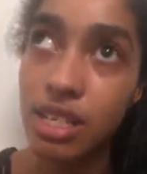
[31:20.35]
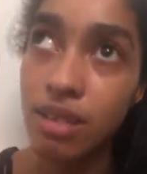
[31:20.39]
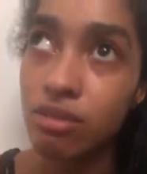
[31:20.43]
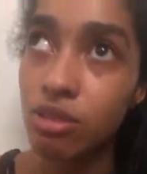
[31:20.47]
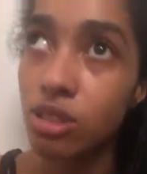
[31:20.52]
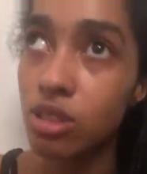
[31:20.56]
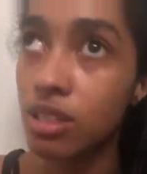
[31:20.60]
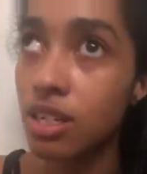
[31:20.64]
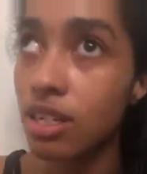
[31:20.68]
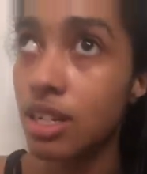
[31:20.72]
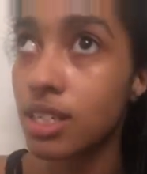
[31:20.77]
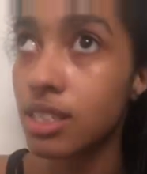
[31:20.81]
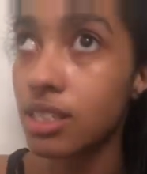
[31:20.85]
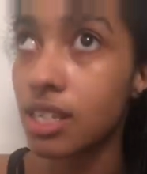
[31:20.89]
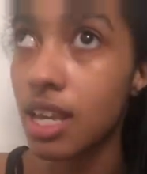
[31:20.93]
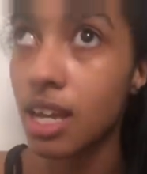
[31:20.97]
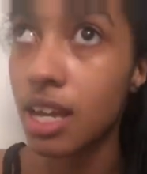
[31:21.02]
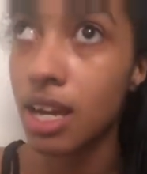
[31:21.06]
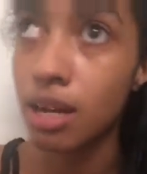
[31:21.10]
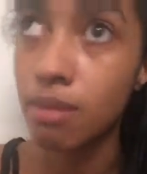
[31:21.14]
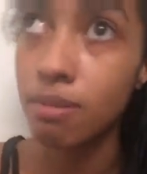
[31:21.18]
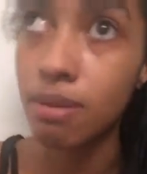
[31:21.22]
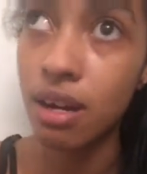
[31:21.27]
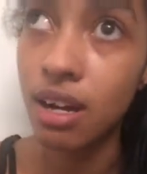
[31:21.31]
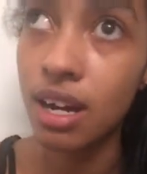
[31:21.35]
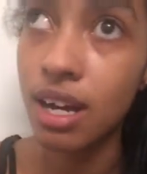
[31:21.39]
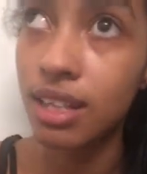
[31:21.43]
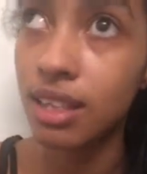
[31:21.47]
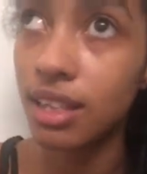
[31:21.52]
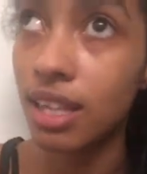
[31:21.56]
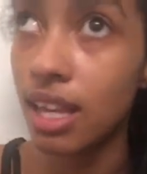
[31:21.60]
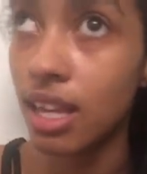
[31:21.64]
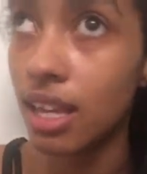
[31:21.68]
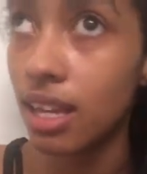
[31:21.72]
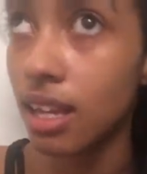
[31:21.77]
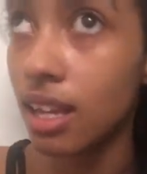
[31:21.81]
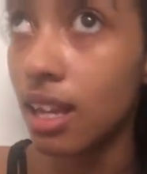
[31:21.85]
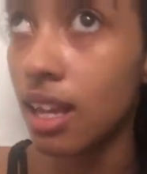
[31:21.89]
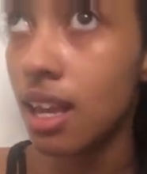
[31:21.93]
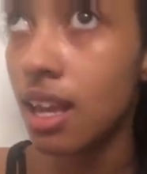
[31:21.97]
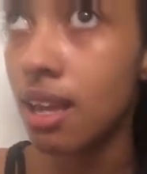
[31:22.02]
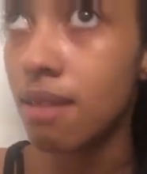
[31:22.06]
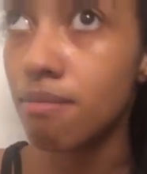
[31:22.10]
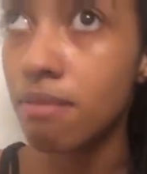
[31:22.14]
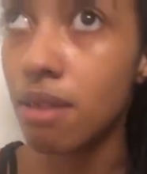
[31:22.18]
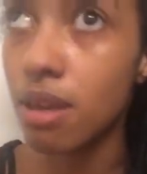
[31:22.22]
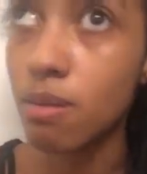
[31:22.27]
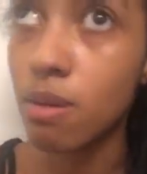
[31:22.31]
So it's gonna take about, I think,
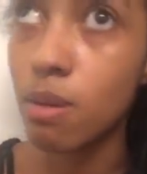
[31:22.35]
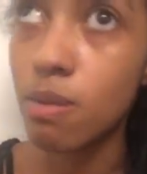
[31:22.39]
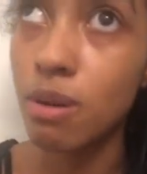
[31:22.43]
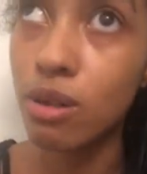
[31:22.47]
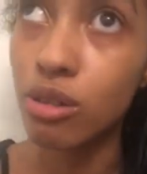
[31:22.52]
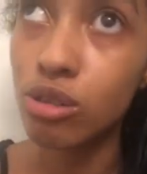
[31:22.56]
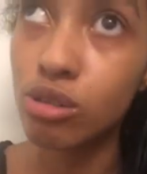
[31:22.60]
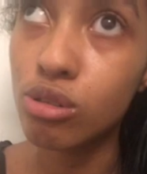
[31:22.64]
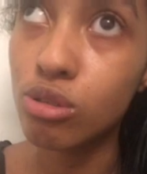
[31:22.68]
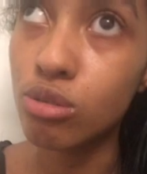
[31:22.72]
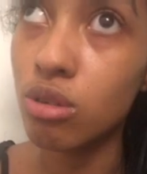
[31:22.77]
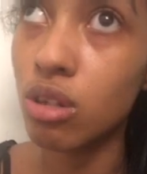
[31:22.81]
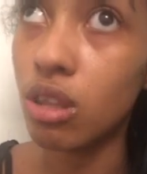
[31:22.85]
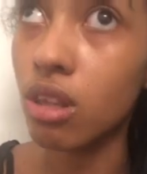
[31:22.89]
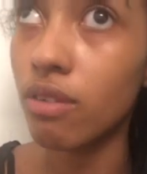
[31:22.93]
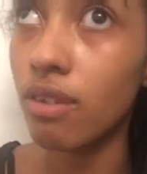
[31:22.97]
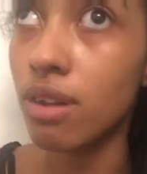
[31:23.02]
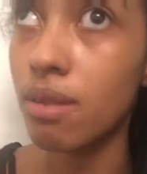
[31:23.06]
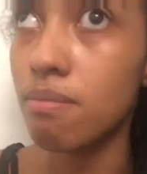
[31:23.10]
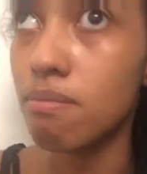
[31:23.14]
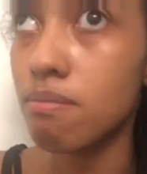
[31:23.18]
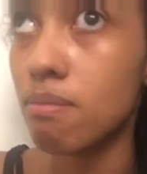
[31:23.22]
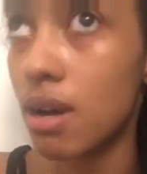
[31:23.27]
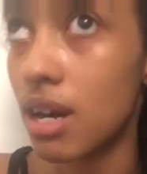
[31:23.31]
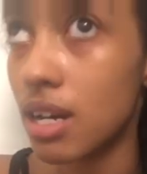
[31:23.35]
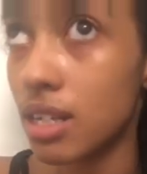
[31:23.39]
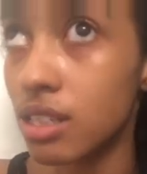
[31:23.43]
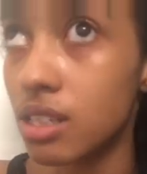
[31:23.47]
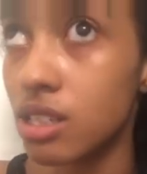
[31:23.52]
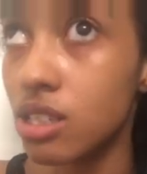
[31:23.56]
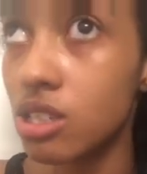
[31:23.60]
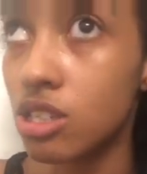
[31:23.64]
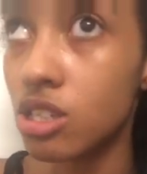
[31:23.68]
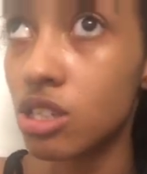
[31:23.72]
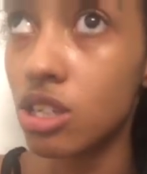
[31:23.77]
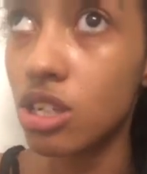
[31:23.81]
maybe about 2 to 3 months.